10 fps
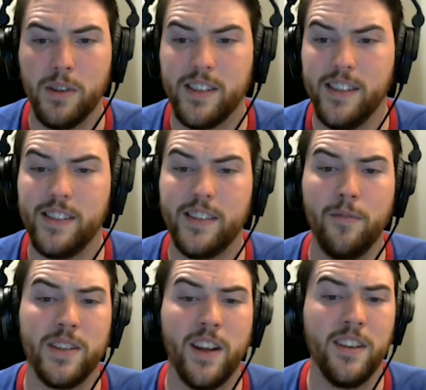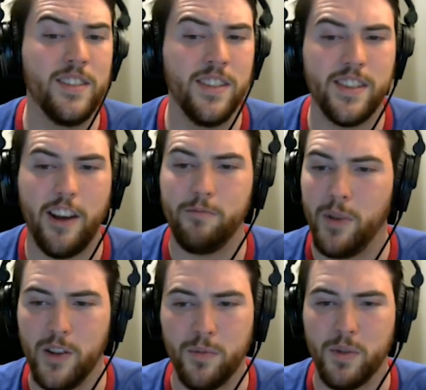What's this? Some dungeons have
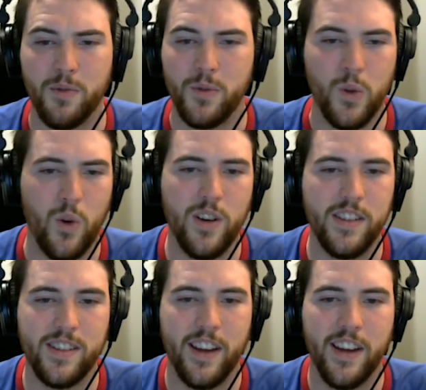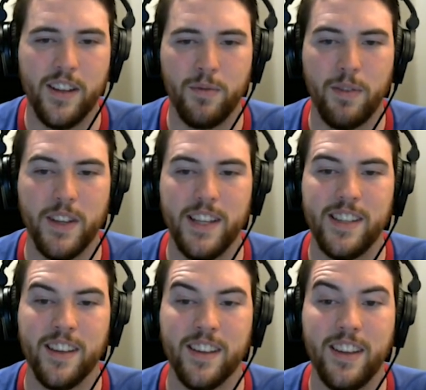multiple floors? The
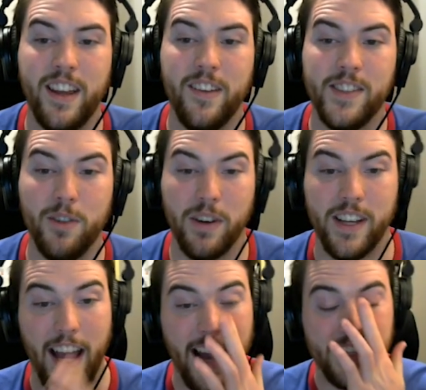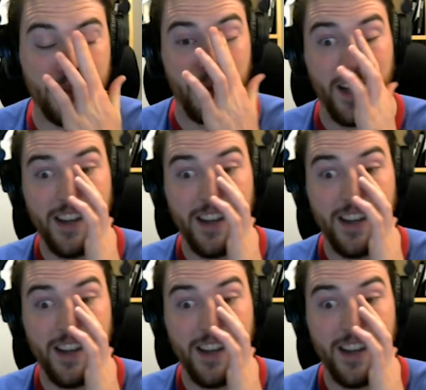revelation leaves you agasp.